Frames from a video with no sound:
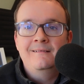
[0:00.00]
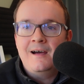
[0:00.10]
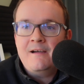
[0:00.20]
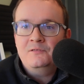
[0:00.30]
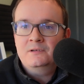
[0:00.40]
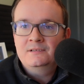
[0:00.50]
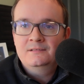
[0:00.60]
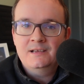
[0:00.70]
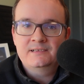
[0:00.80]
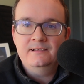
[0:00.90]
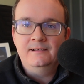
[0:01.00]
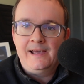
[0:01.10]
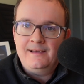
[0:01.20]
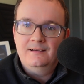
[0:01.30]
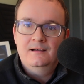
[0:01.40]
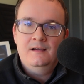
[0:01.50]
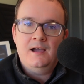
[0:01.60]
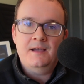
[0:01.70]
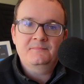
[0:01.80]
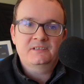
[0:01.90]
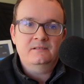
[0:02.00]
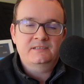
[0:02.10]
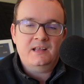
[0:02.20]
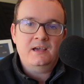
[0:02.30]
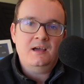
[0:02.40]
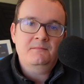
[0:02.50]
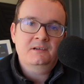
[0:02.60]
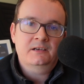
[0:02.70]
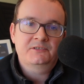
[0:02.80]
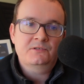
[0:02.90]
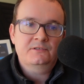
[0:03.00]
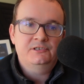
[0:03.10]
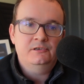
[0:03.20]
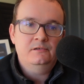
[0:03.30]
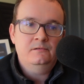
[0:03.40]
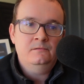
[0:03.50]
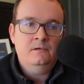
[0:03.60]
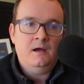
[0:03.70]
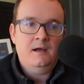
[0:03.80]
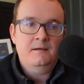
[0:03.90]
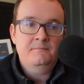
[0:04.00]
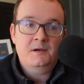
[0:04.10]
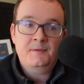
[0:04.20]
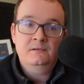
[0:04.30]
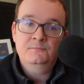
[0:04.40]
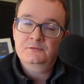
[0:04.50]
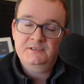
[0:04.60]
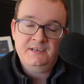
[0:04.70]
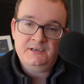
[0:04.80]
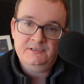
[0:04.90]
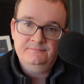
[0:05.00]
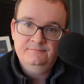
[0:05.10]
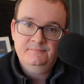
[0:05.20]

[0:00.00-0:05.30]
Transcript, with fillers: Hi everyone, it's Neil here. Um, so today I'm going to talk to you um, about multi-session.